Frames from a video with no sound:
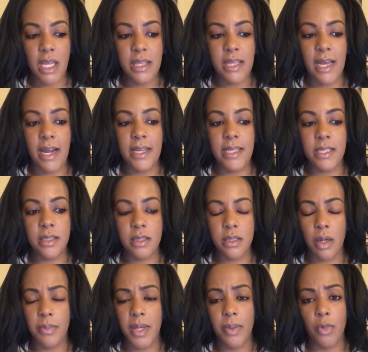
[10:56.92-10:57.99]
that I need to
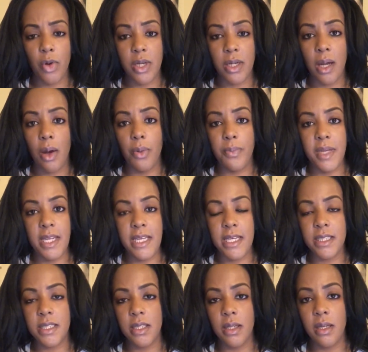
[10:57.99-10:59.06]
start being more
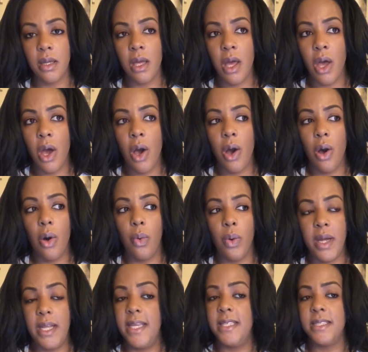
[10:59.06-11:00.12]
obedient to
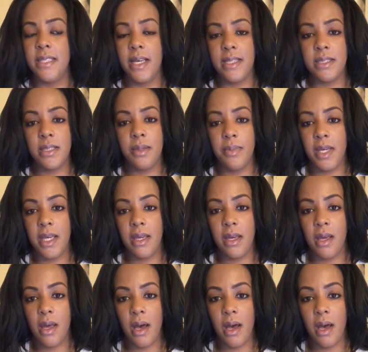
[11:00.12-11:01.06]
what he says to me,